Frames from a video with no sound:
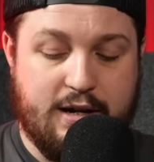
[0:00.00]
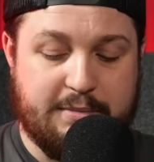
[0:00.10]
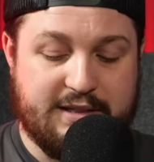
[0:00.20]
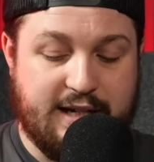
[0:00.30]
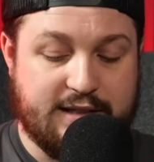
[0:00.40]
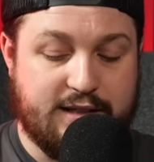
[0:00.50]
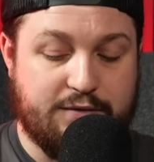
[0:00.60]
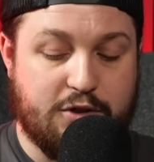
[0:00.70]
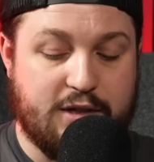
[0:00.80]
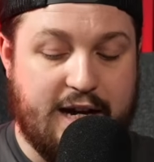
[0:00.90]
is active,
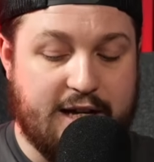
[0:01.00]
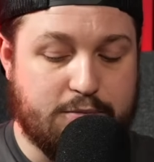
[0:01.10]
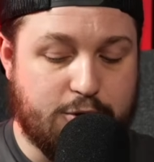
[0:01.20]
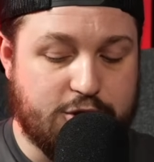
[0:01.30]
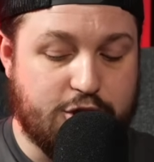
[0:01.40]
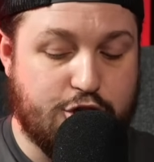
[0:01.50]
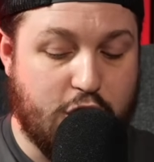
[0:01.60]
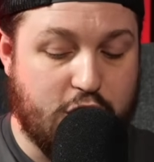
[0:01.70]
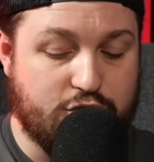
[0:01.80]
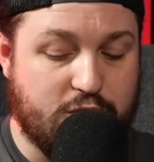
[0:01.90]
you can add 1 to
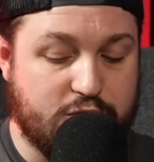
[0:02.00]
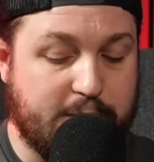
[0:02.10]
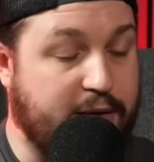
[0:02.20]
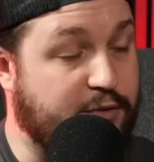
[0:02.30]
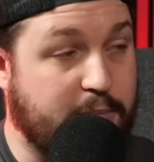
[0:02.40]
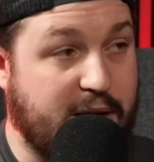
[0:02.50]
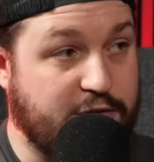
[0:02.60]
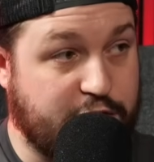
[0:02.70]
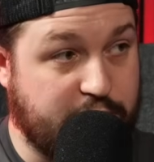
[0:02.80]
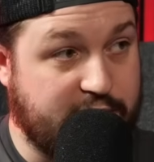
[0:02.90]
charge rolls made for the bearer's
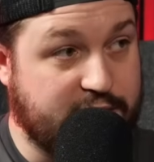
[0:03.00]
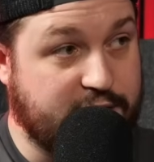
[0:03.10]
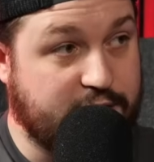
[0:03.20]
unit.